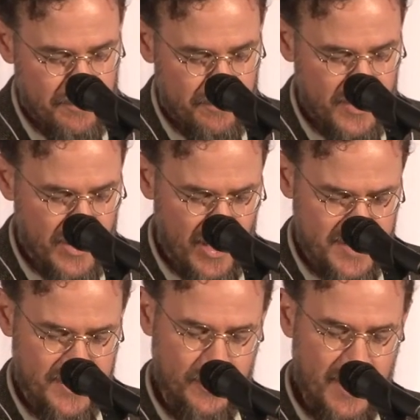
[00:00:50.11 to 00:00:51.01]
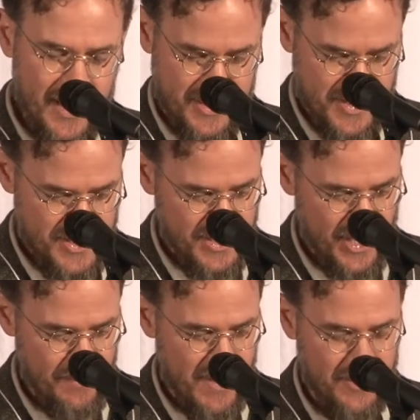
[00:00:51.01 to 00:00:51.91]
but not so much
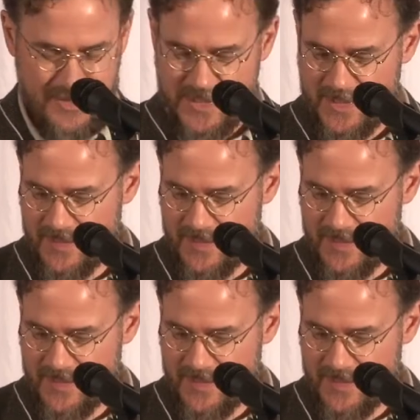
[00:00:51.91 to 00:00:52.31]
about,